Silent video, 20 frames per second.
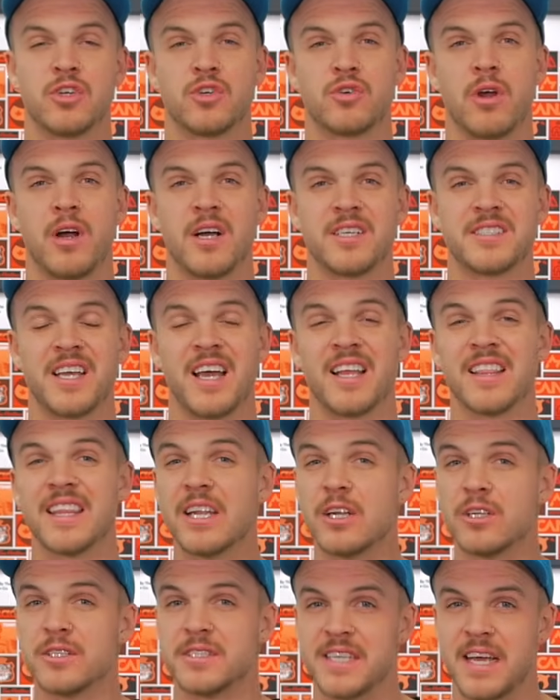draws a
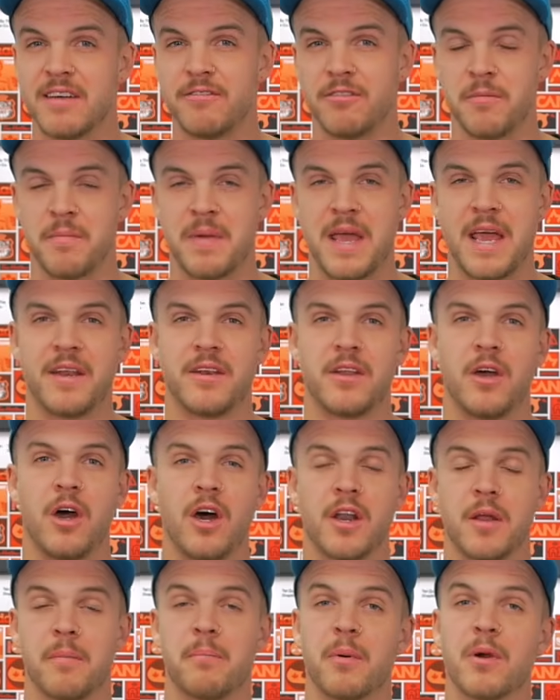little devil man
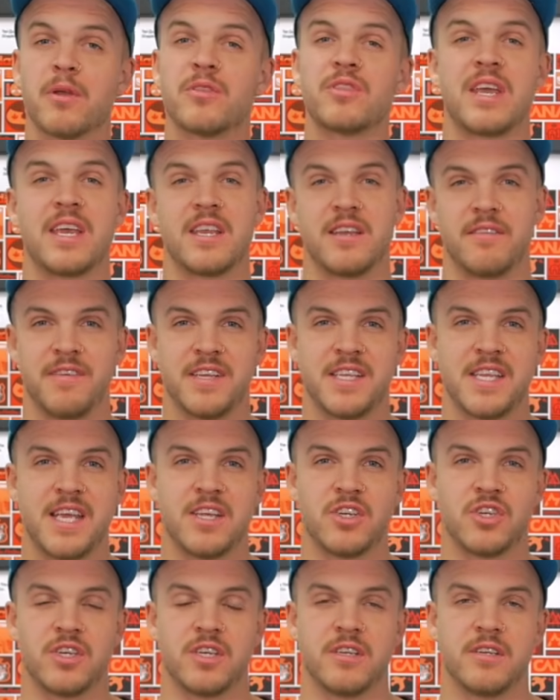on a birthday
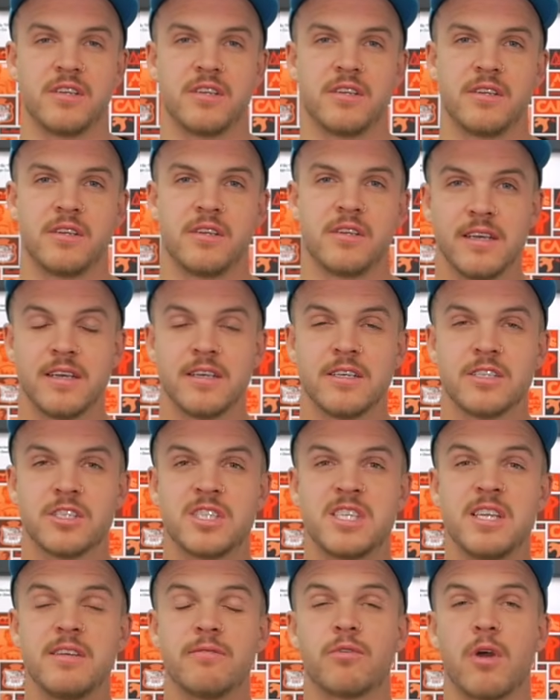invitation.
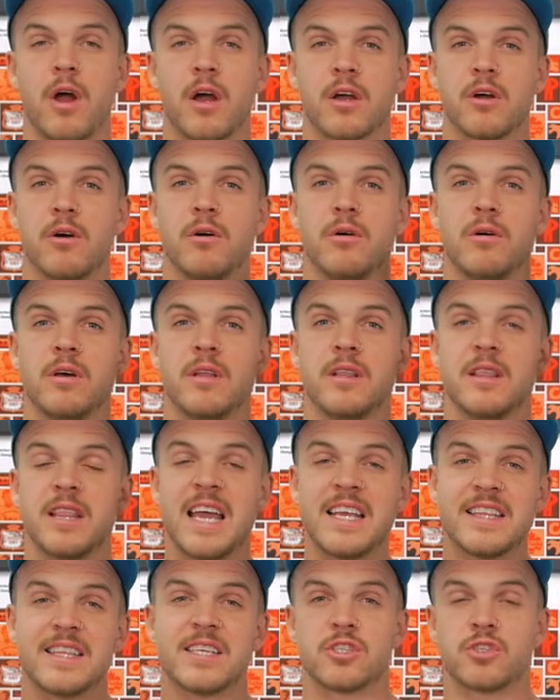Steve Rocco
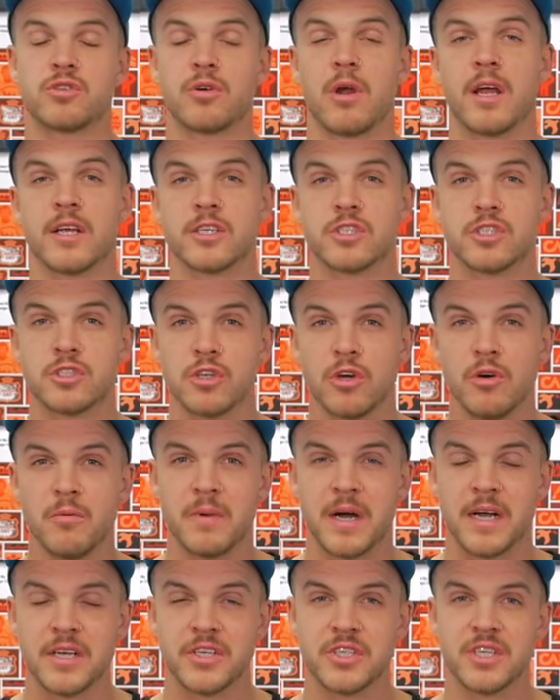liked this drawing so
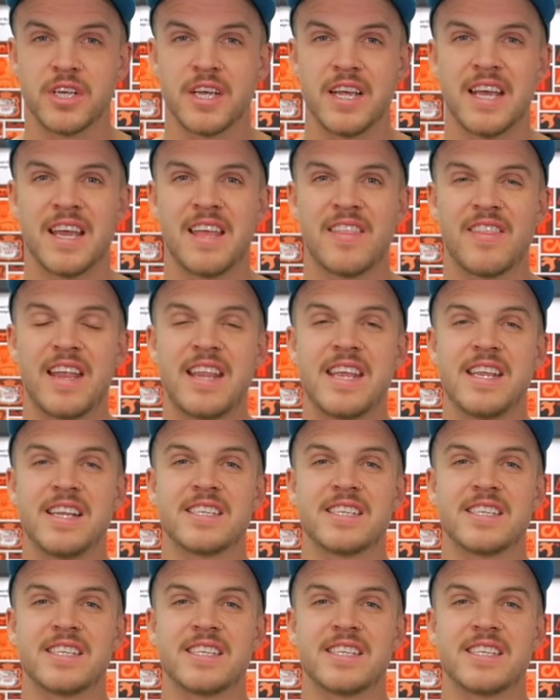much that he